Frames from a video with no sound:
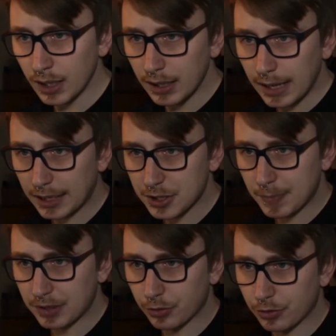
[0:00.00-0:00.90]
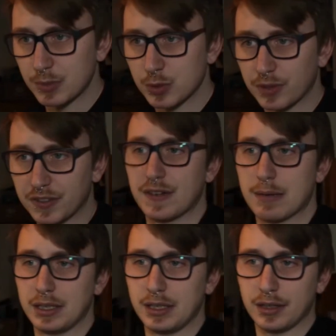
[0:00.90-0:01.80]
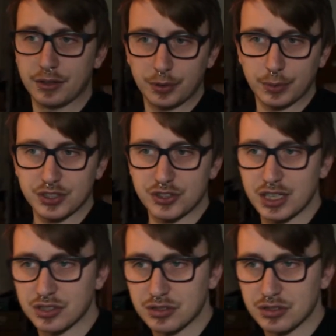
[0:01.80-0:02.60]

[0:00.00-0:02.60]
Hannah spent Christmas with her family. The two exchanged